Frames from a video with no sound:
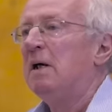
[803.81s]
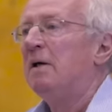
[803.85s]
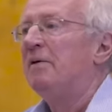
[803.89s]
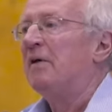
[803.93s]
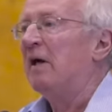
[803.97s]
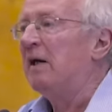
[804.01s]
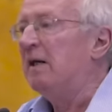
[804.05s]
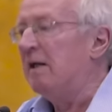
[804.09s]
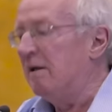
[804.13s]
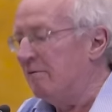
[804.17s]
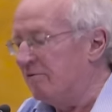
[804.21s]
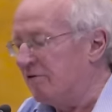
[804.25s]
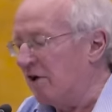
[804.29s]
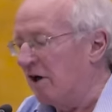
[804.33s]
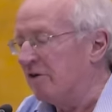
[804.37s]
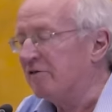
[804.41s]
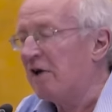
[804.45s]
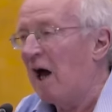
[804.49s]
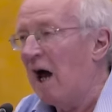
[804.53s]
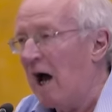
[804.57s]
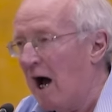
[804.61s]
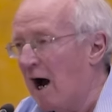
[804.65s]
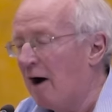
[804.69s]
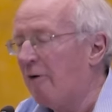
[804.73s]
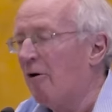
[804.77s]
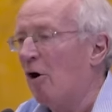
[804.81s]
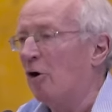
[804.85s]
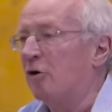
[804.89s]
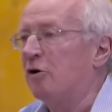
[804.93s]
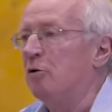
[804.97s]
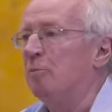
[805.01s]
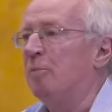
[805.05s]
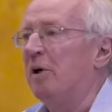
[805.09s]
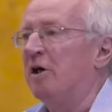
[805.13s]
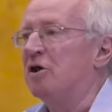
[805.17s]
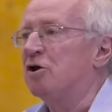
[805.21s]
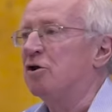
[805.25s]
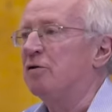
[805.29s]
They lived under our
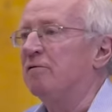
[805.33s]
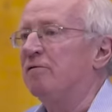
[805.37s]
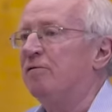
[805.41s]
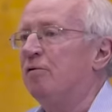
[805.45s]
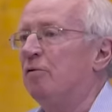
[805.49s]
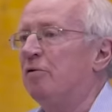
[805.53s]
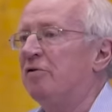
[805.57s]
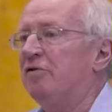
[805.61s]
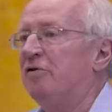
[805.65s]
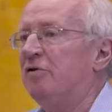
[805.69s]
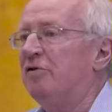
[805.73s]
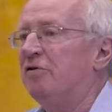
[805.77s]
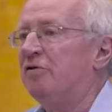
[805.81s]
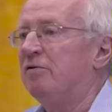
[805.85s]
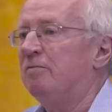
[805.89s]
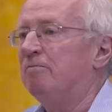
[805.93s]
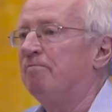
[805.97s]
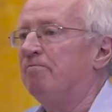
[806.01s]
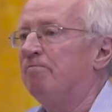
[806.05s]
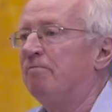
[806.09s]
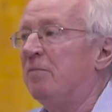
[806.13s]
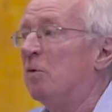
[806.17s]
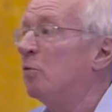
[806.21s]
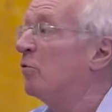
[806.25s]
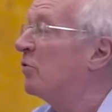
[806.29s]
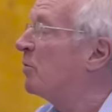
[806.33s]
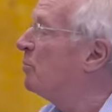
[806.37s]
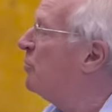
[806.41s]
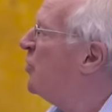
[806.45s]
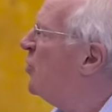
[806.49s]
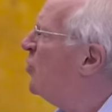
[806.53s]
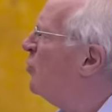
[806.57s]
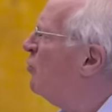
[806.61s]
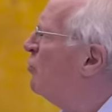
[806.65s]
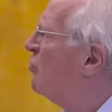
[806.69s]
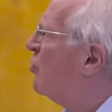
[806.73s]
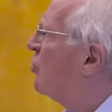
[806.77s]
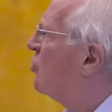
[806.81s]
occupation forces. There was a
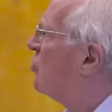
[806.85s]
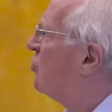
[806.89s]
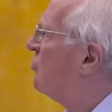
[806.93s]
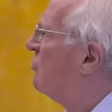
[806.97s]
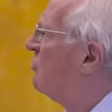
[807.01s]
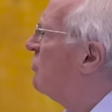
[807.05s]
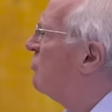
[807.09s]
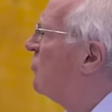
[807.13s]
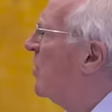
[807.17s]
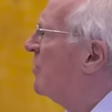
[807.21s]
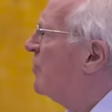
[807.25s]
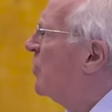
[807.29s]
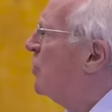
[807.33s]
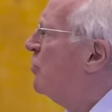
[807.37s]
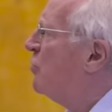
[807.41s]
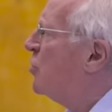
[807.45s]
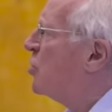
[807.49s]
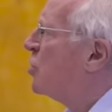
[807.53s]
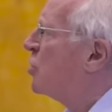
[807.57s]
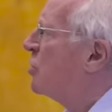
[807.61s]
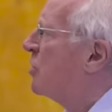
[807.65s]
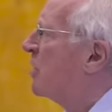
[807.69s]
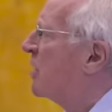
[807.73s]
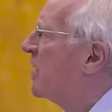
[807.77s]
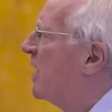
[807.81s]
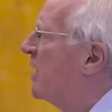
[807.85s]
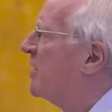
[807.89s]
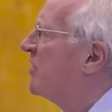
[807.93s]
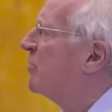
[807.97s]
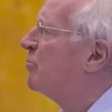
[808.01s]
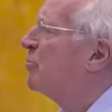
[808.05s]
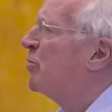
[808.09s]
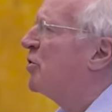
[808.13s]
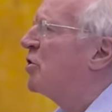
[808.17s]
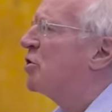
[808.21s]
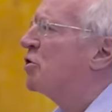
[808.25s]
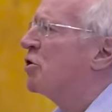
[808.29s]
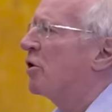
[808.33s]
huge revolution
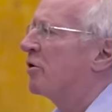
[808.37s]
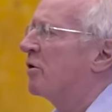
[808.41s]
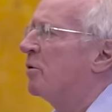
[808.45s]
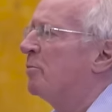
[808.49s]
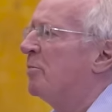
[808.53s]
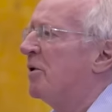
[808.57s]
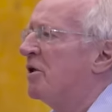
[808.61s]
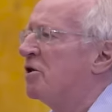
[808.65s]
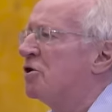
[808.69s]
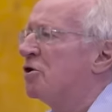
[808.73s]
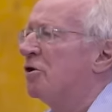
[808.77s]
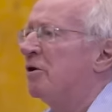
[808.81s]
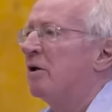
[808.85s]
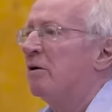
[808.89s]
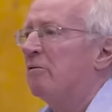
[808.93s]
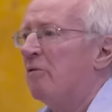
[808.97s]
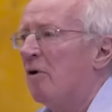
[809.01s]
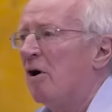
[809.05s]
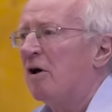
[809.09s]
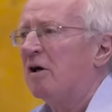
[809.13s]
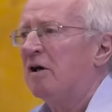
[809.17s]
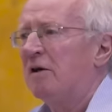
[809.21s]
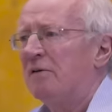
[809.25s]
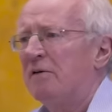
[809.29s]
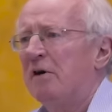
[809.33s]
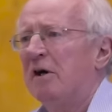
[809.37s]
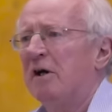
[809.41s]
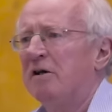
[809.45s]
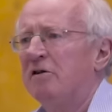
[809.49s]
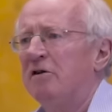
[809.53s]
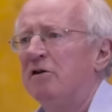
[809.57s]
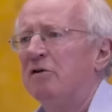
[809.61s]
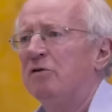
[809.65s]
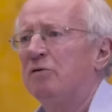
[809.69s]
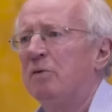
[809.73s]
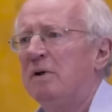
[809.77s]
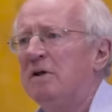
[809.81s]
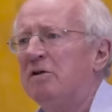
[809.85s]
against British occupation in Iraq in the
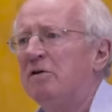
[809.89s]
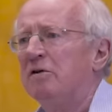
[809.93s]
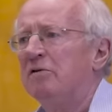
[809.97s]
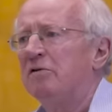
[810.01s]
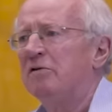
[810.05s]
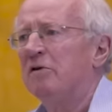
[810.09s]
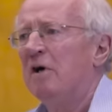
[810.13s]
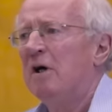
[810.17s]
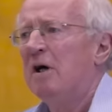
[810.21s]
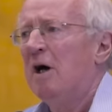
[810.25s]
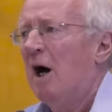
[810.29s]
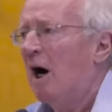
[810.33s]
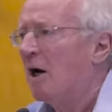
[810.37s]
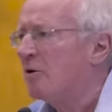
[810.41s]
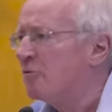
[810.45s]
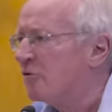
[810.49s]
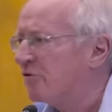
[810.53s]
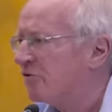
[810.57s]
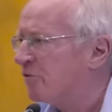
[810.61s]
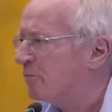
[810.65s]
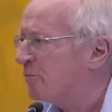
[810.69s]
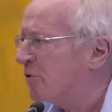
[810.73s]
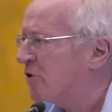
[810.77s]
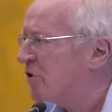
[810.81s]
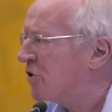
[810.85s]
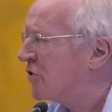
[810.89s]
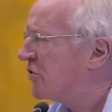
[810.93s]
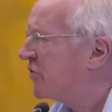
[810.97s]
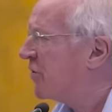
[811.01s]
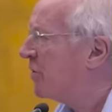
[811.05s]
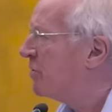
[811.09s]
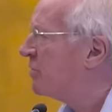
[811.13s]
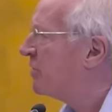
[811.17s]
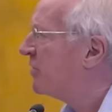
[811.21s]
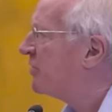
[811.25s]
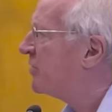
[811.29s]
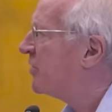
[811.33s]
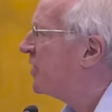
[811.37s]
1920s. Hundreds of British
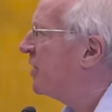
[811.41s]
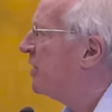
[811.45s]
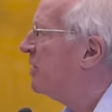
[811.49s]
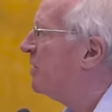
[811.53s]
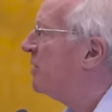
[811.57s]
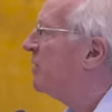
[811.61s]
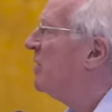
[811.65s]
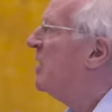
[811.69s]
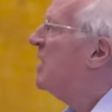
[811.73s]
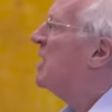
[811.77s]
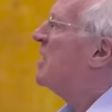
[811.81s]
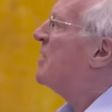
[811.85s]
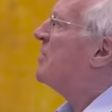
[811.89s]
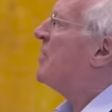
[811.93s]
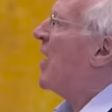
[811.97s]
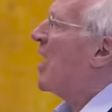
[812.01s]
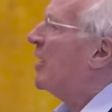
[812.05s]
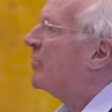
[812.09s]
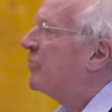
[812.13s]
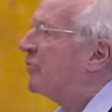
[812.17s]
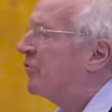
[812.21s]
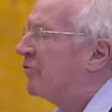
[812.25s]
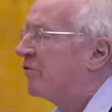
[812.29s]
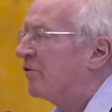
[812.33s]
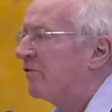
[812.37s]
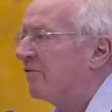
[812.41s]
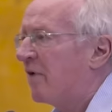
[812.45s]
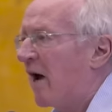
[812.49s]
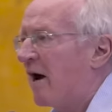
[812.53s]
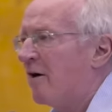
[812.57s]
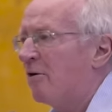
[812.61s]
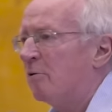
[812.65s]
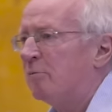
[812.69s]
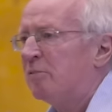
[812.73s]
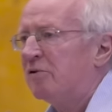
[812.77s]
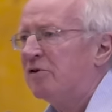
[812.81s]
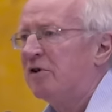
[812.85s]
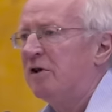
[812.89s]
soldiers killed, thousands of
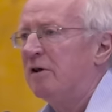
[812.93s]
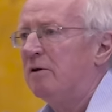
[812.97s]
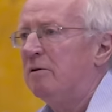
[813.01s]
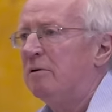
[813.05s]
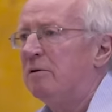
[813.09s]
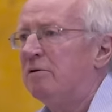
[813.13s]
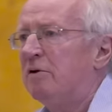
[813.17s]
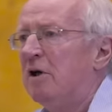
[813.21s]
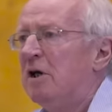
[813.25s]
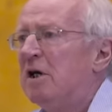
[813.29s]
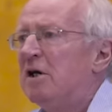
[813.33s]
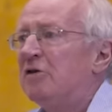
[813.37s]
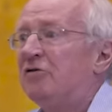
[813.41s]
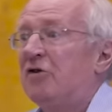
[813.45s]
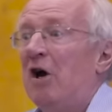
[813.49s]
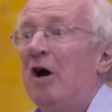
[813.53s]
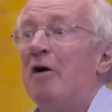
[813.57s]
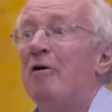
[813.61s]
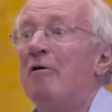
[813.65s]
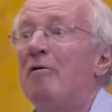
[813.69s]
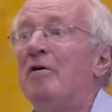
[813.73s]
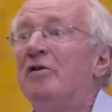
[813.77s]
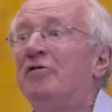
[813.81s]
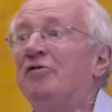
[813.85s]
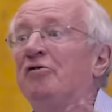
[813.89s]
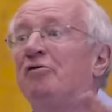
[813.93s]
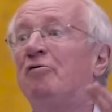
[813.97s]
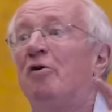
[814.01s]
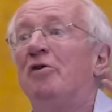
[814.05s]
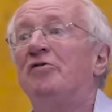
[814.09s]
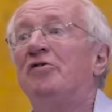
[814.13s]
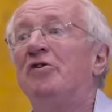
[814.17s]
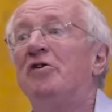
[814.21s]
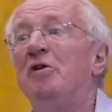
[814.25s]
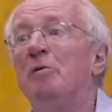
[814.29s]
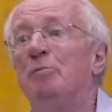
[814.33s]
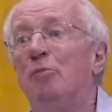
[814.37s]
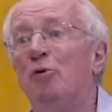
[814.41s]
Arabs killed, terrorists
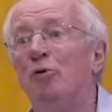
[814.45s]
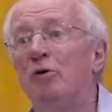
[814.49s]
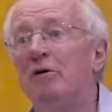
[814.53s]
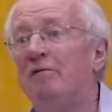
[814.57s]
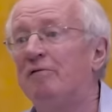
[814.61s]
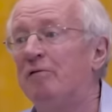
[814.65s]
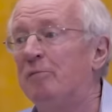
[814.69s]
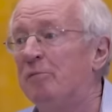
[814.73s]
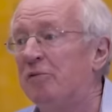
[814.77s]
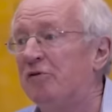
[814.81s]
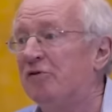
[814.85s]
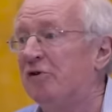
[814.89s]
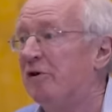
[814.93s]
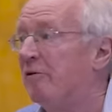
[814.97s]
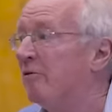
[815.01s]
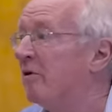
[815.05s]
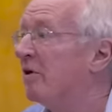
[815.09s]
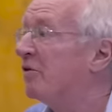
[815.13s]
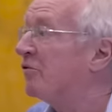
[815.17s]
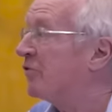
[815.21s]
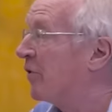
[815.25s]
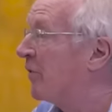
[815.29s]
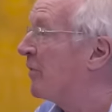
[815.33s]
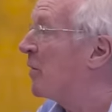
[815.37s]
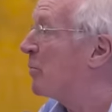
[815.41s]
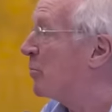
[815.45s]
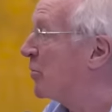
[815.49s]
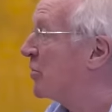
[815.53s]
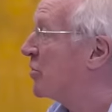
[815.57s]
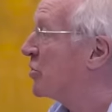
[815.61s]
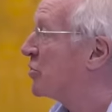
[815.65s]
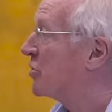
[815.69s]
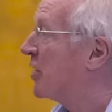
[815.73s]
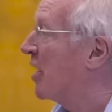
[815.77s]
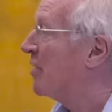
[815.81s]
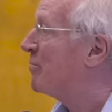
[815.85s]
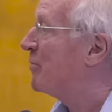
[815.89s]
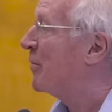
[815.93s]
crossing the border from Syria, so the
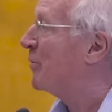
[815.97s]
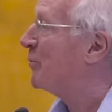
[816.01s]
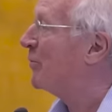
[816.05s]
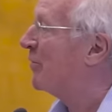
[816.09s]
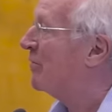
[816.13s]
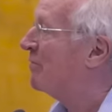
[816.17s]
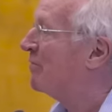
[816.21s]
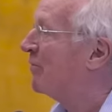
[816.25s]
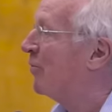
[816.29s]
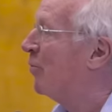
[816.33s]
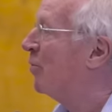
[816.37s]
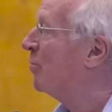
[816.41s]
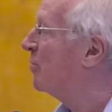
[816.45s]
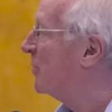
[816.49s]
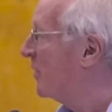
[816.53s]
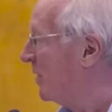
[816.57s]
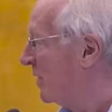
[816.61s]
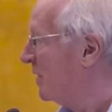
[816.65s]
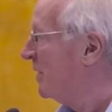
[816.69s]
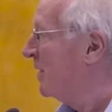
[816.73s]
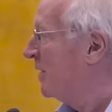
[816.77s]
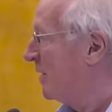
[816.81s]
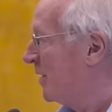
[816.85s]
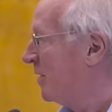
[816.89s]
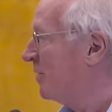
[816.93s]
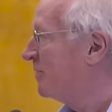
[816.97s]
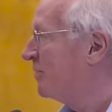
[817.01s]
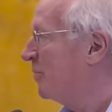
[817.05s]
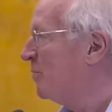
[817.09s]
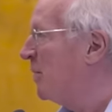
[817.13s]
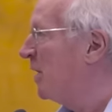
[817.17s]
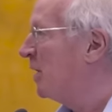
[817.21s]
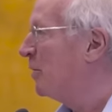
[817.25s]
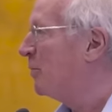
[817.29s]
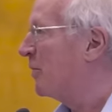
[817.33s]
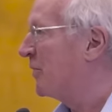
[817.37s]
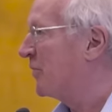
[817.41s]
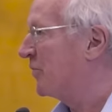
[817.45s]
British government were informed. You're
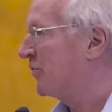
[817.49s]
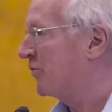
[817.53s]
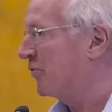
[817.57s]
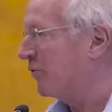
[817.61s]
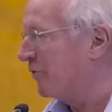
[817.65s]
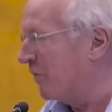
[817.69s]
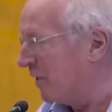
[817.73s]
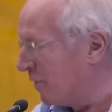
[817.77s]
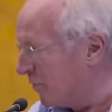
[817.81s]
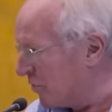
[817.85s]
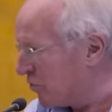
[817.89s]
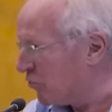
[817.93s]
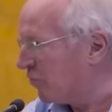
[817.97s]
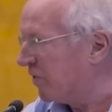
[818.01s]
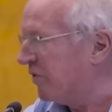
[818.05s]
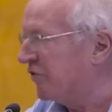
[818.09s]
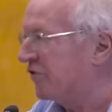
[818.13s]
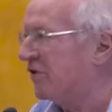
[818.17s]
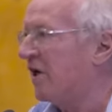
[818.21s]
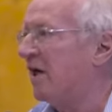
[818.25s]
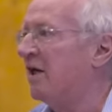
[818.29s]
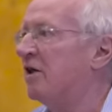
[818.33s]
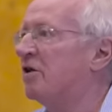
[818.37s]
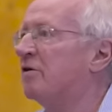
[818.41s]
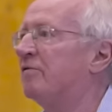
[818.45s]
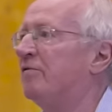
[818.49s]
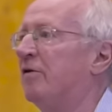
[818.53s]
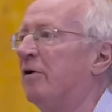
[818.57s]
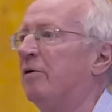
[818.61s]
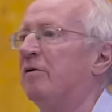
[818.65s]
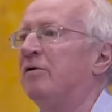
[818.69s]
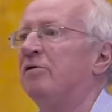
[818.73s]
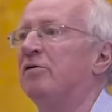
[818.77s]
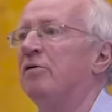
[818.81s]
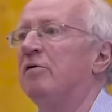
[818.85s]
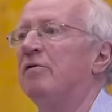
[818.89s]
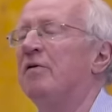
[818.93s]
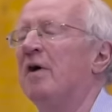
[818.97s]
familiar with the story, it was restaged for you
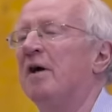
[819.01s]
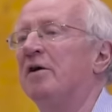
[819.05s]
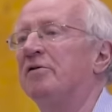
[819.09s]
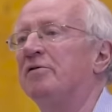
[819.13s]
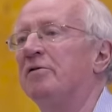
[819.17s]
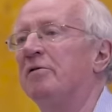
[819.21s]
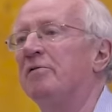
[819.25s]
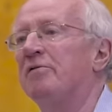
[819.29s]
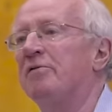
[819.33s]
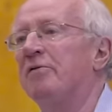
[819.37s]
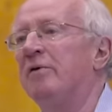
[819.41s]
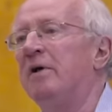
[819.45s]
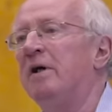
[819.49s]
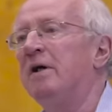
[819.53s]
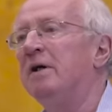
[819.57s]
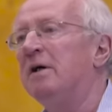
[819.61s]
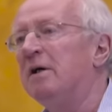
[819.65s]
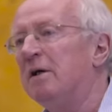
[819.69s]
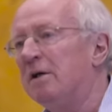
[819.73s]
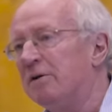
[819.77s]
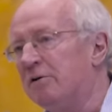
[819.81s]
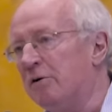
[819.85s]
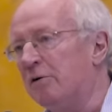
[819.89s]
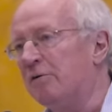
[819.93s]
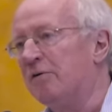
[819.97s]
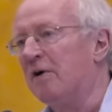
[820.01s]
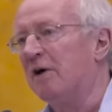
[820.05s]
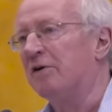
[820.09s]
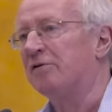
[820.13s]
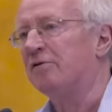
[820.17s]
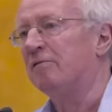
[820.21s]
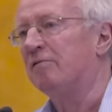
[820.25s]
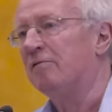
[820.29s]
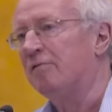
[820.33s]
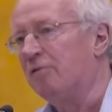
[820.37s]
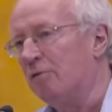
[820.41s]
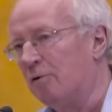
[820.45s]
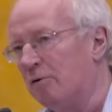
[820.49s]
in 2003,
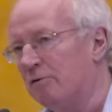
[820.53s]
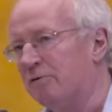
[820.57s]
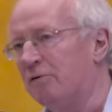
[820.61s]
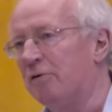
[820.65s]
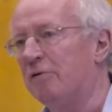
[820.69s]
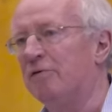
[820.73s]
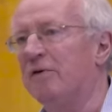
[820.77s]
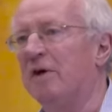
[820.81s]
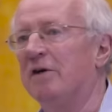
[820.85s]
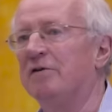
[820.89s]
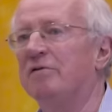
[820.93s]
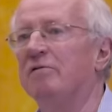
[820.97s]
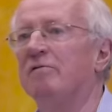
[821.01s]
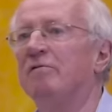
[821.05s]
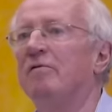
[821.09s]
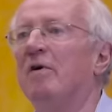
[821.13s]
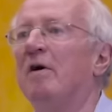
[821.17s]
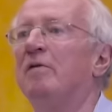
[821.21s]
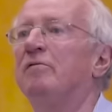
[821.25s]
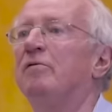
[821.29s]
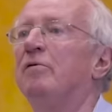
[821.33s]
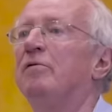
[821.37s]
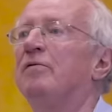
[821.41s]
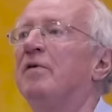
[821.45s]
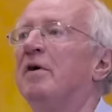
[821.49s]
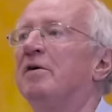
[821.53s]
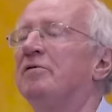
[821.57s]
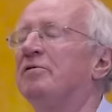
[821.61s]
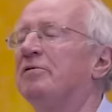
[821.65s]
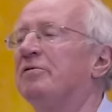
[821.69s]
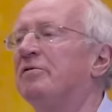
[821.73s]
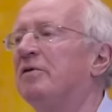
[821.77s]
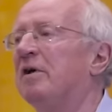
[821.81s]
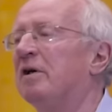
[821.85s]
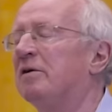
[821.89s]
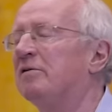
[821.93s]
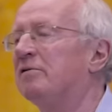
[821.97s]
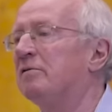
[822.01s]
2004, 2005,
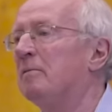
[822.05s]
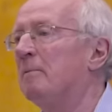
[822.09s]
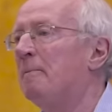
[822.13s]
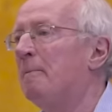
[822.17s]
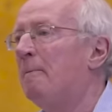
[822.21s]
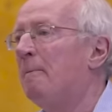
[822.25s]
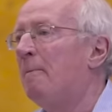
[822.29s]
2006.